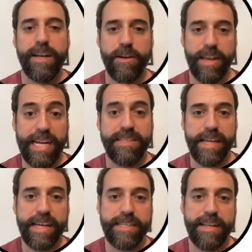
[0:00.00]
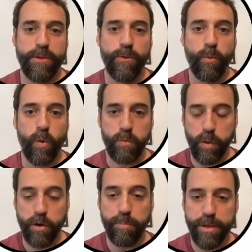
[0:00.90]
Now, the nice thing is that when
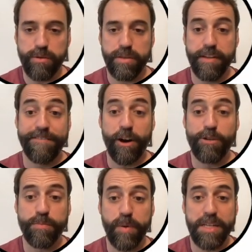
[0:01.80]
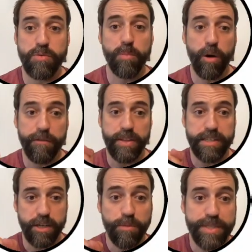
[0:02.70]
we compute the phonon spectrum of
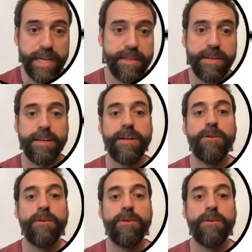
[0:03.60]
this object,